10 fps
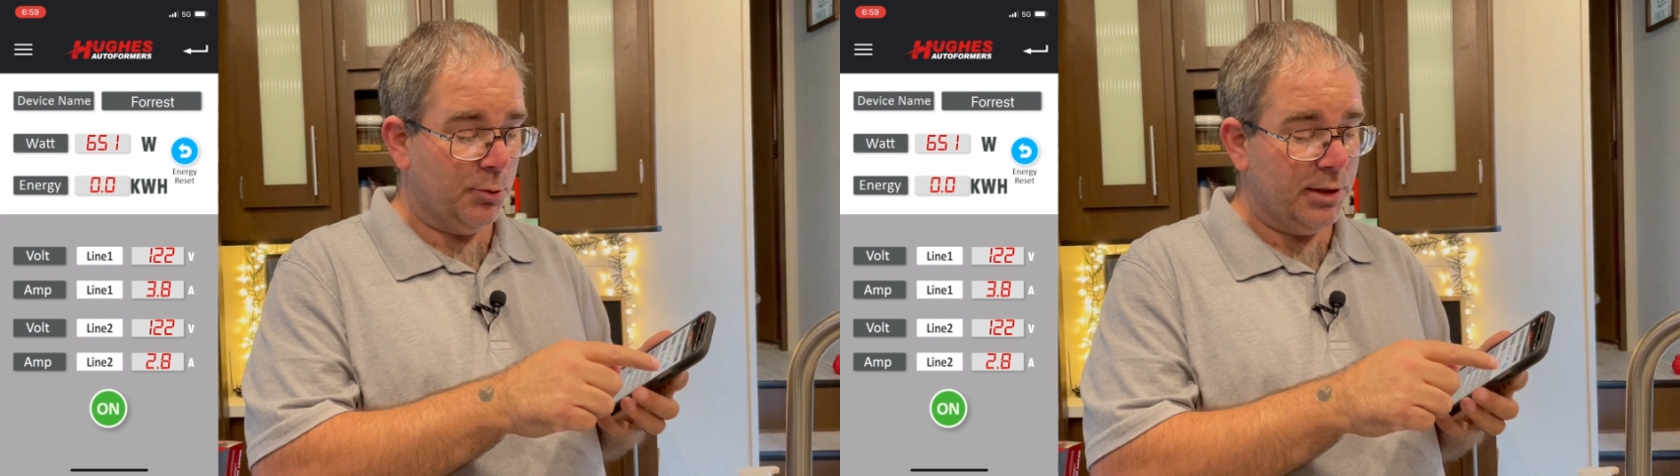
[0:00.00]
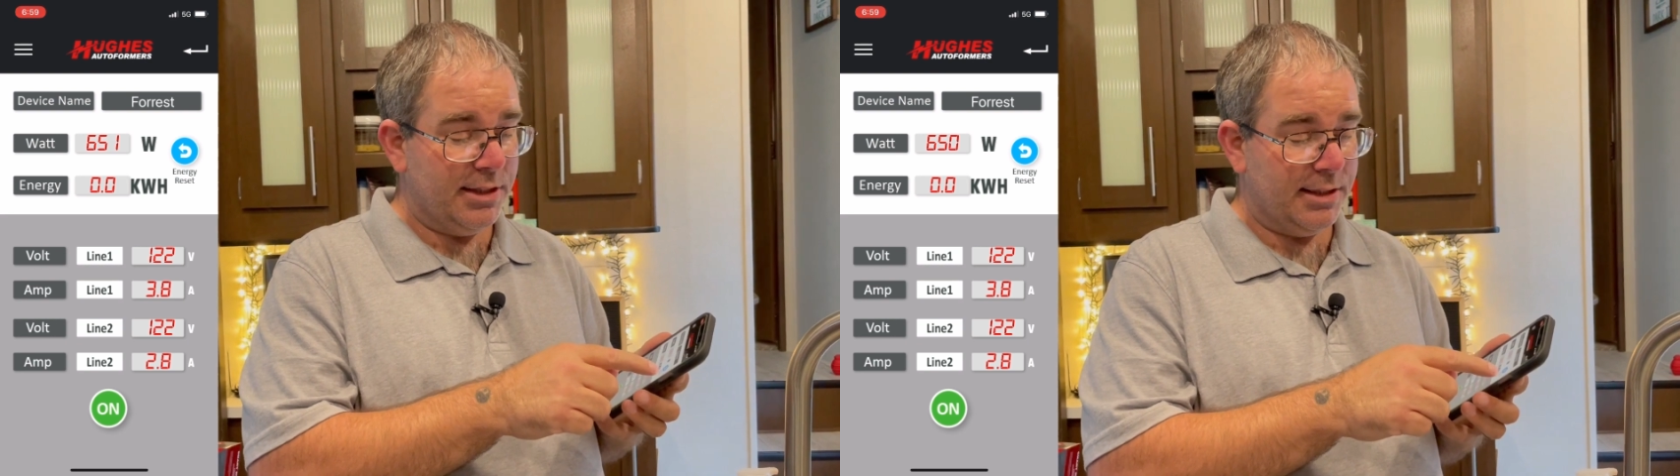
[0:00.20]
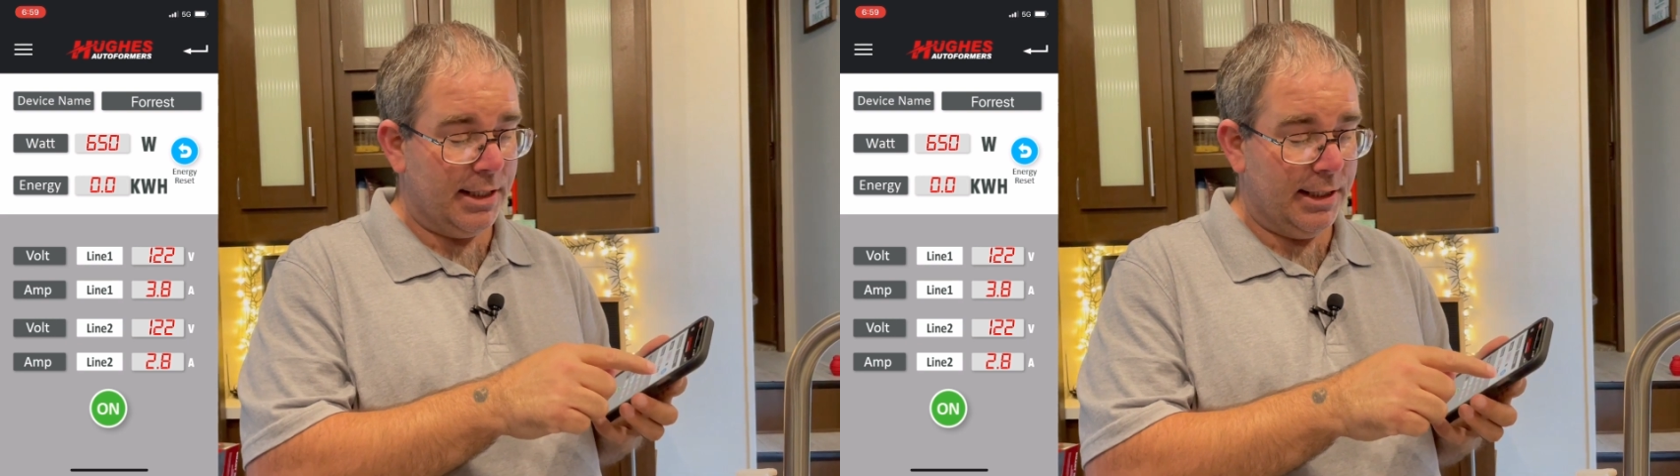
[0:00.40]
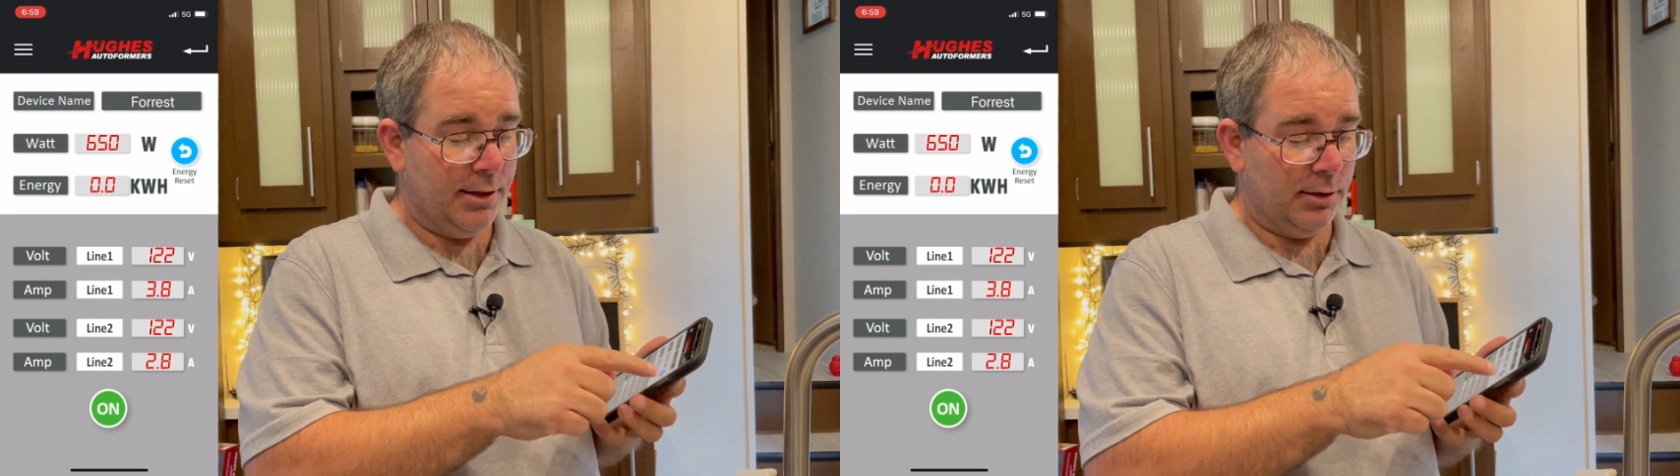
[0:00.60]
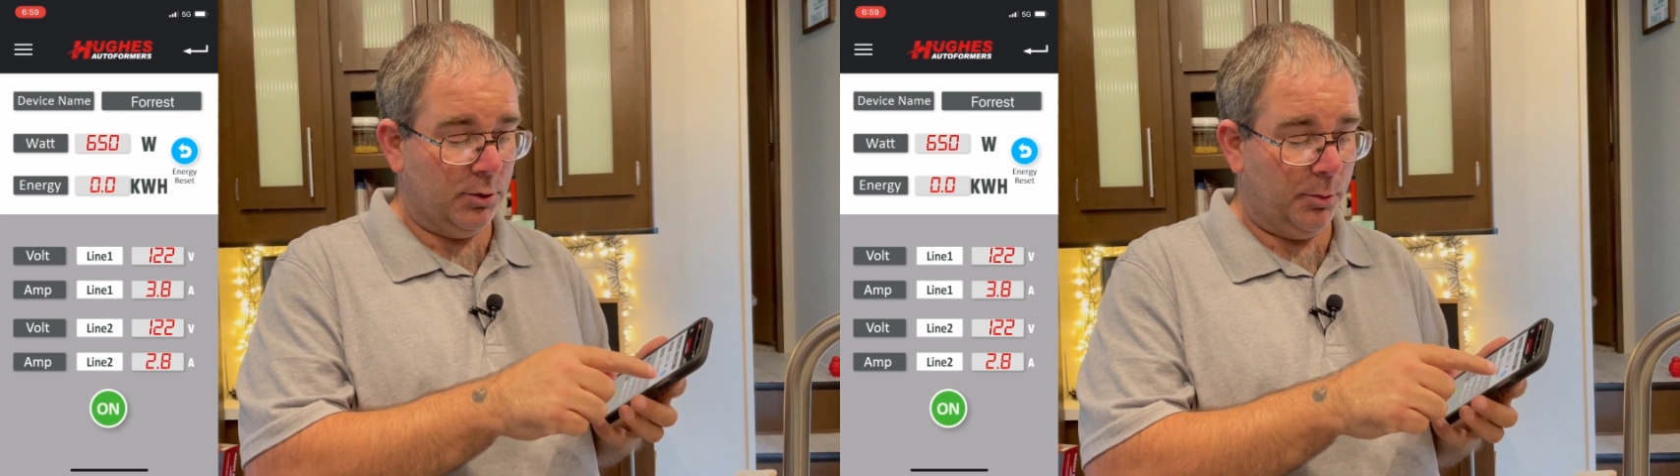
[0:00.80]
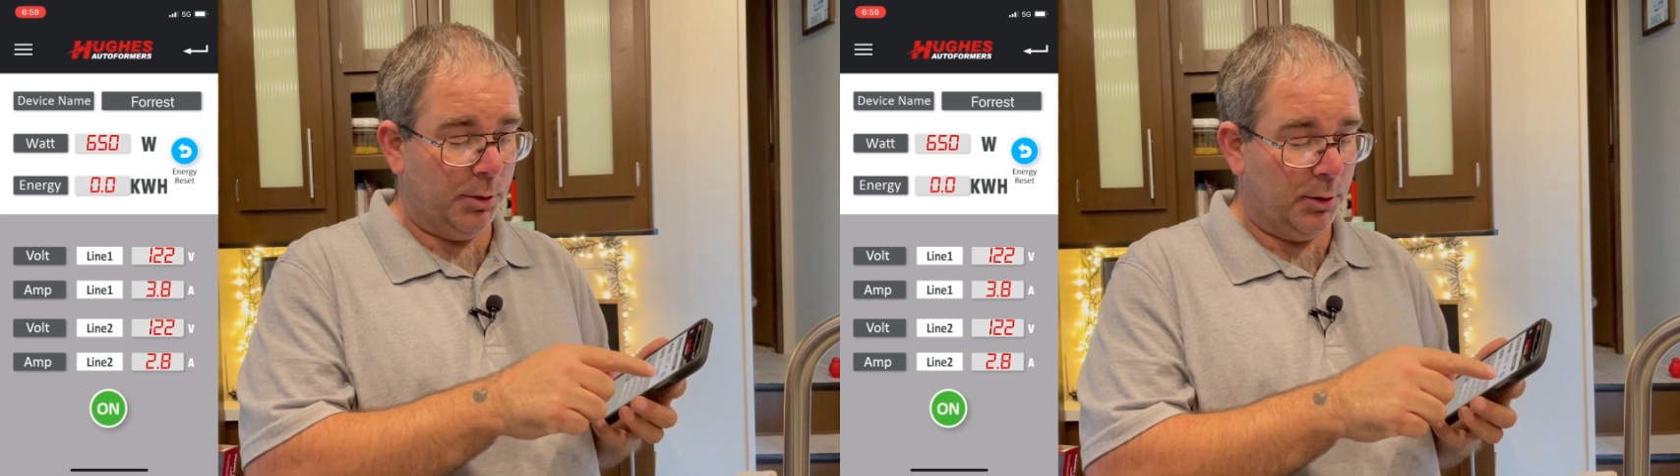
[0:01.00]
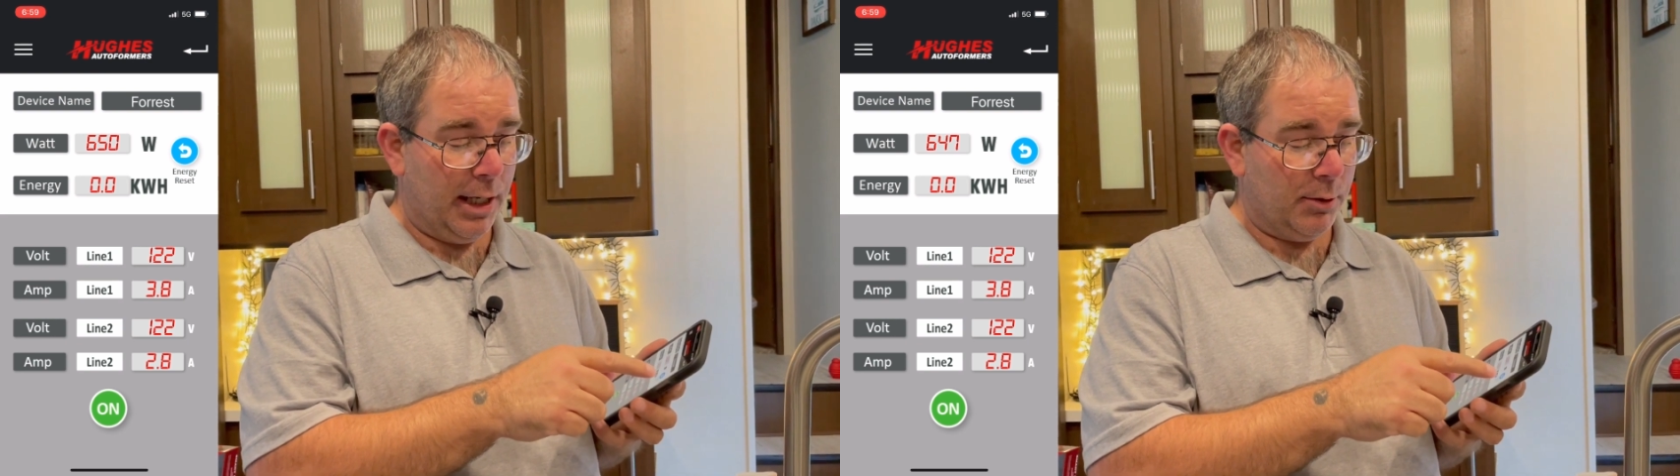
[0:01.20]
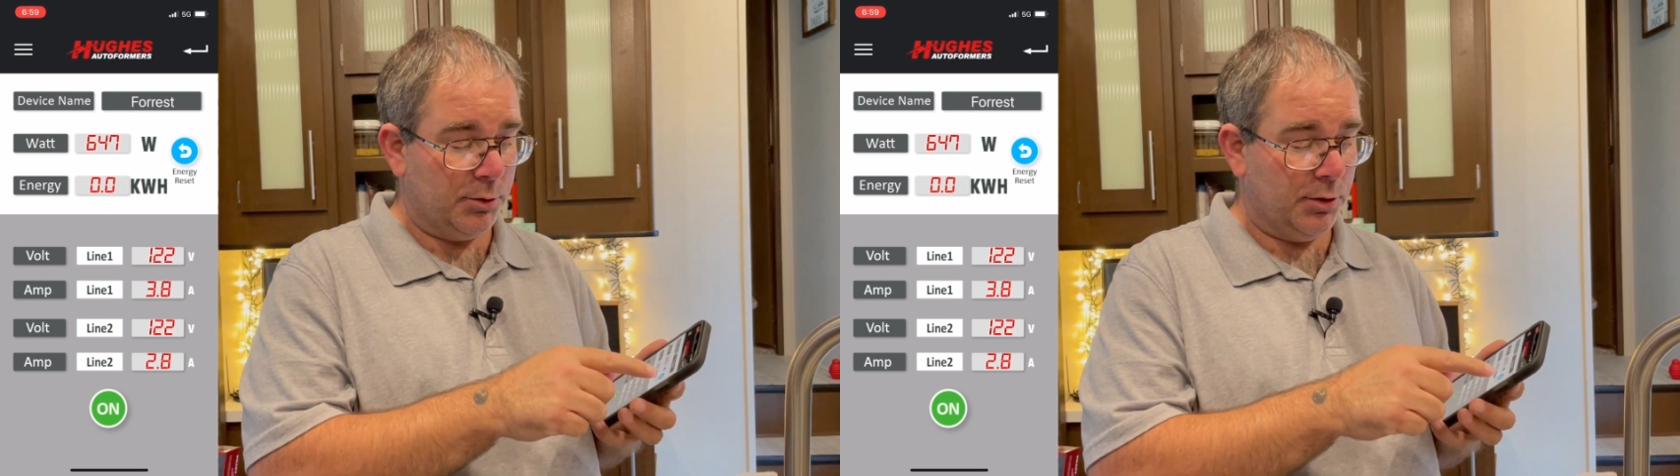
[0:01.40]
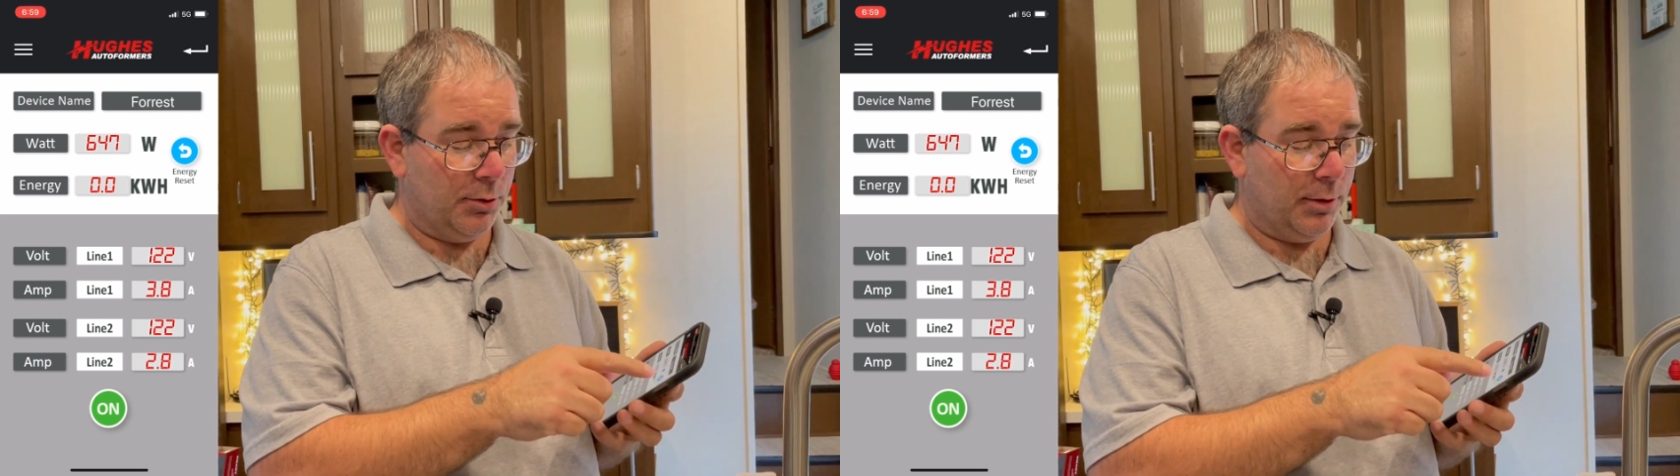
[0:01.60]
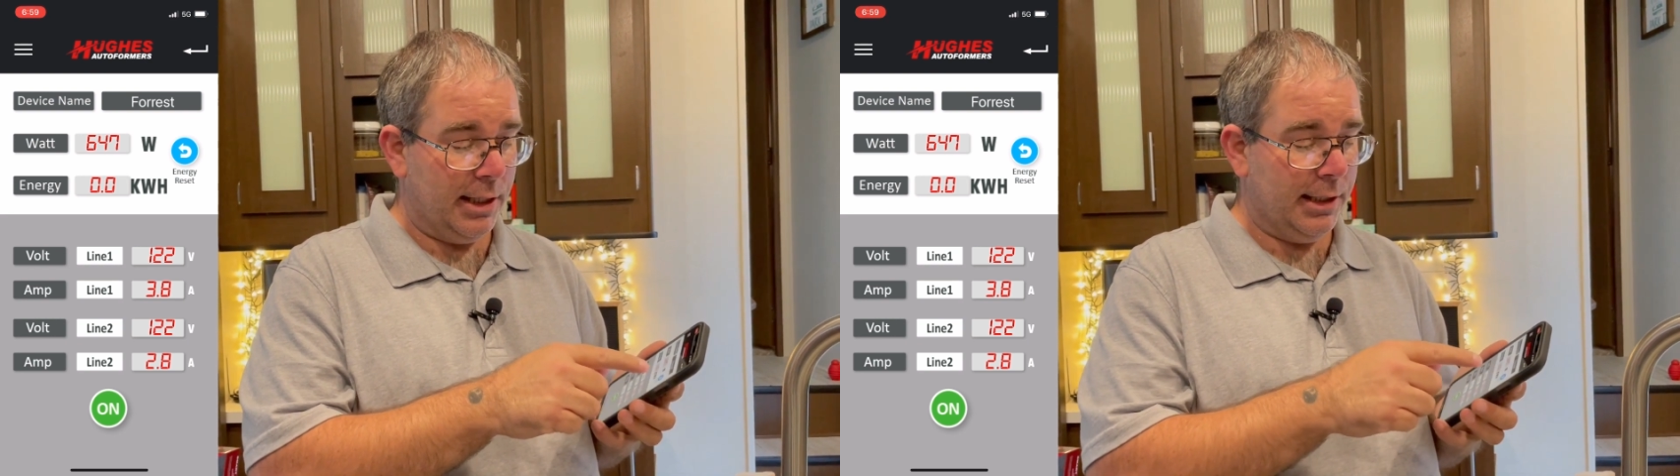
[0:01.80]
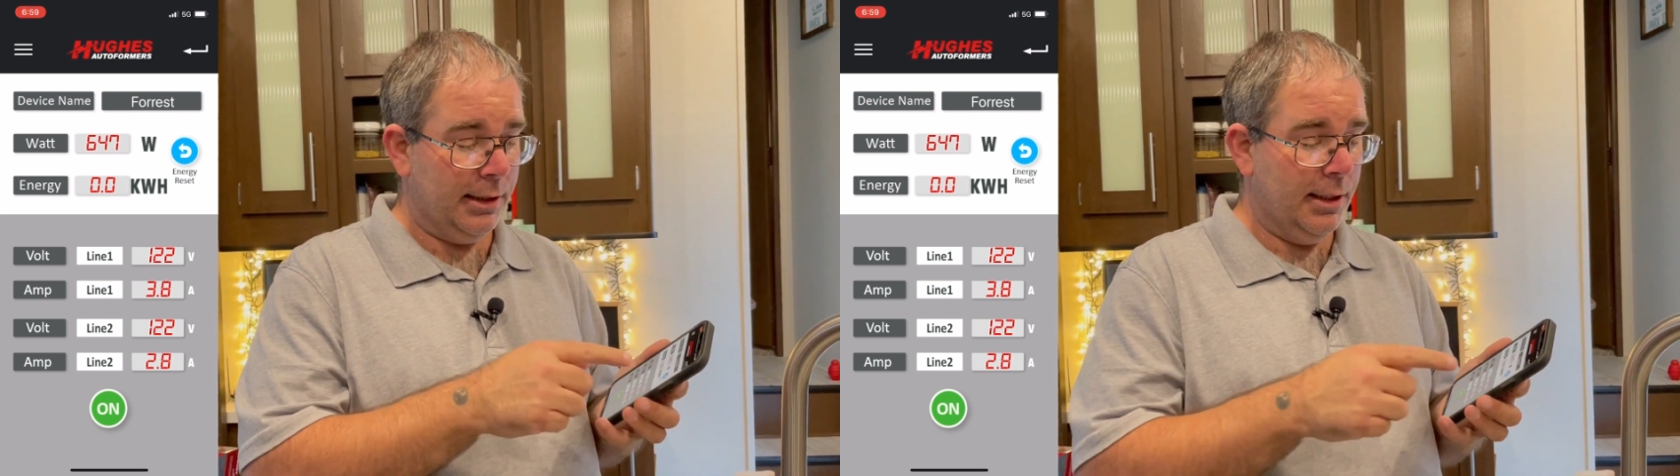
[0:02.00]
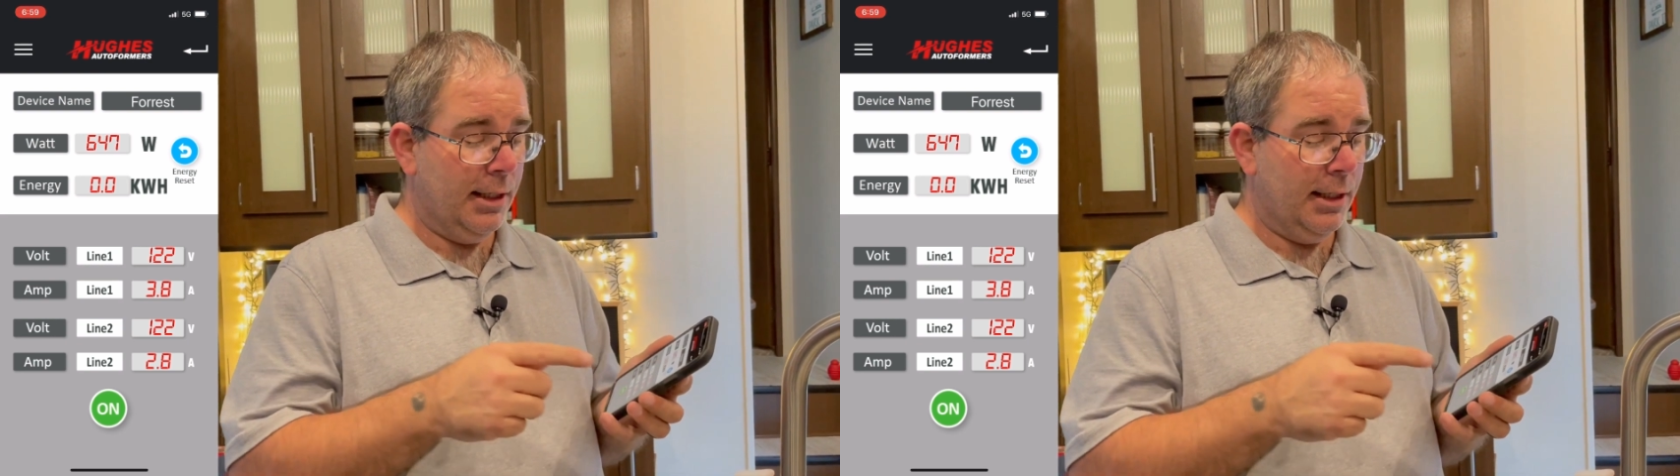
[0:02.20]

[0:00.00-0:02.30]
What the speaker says: reset here, the little blue arrow to the right,